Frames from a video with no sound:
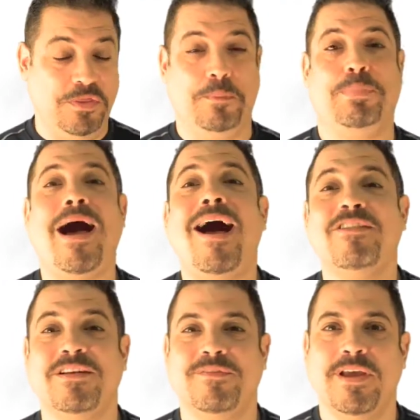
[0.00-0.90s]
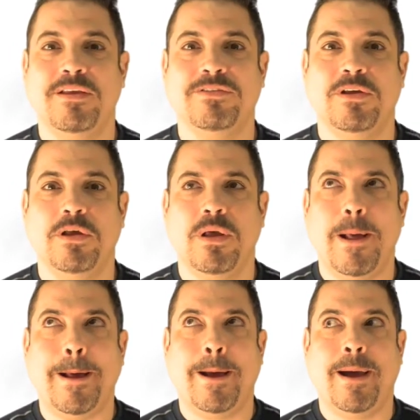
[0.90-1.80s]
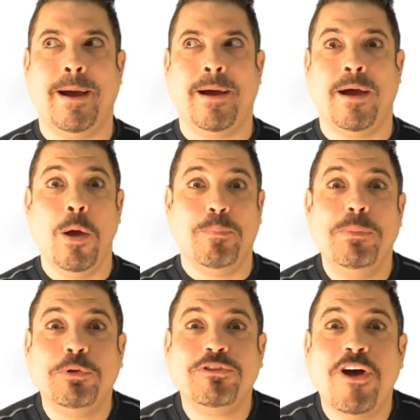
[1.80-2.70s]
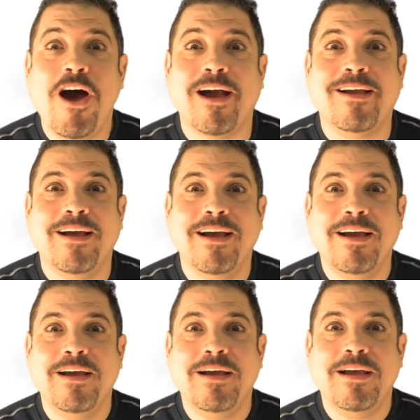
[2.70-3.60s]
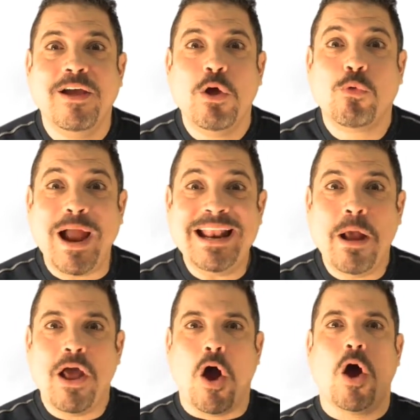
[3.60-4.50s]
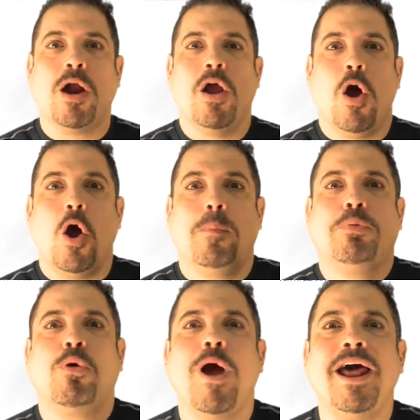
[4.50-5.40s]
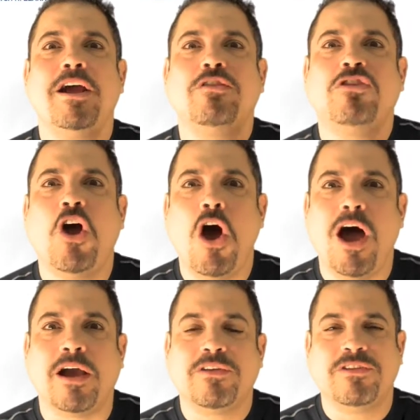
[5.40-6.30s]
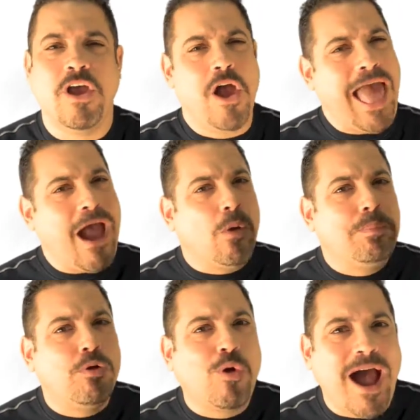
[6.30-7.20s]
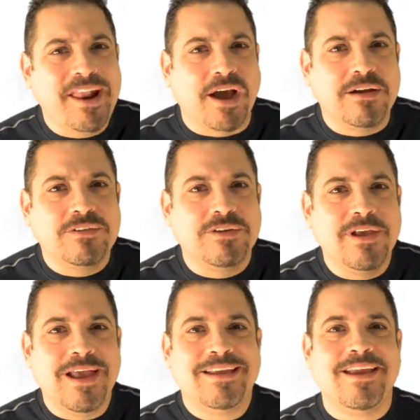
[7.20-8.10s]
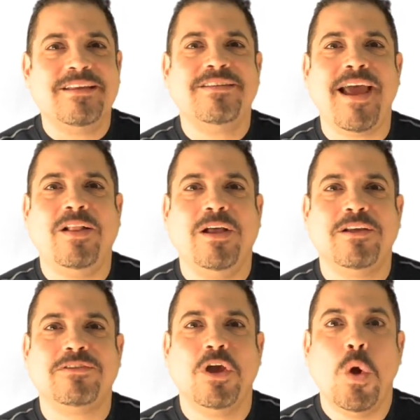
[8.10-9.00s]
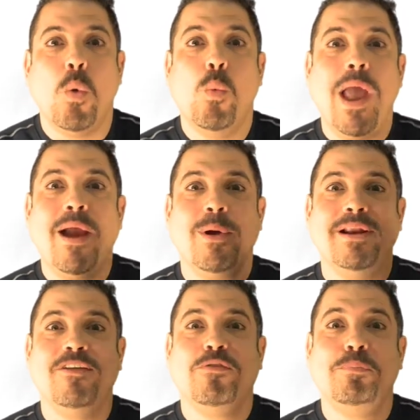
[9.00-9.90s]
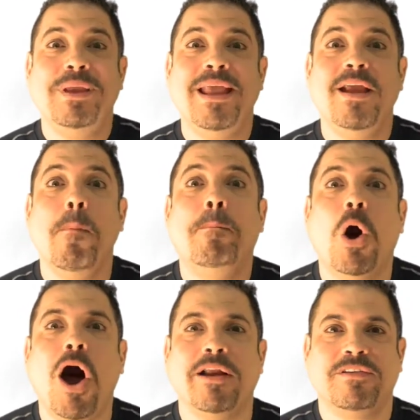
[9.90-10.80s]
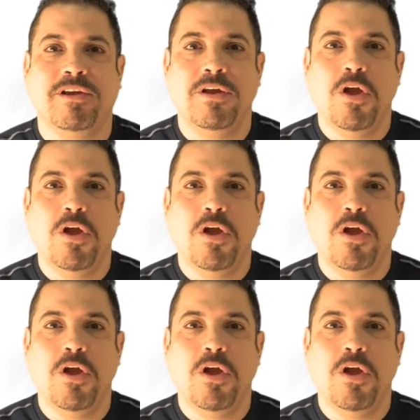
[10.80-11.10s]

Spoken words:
the positive is people talk, right? Our product talks. Our product can tell us where it is being bought.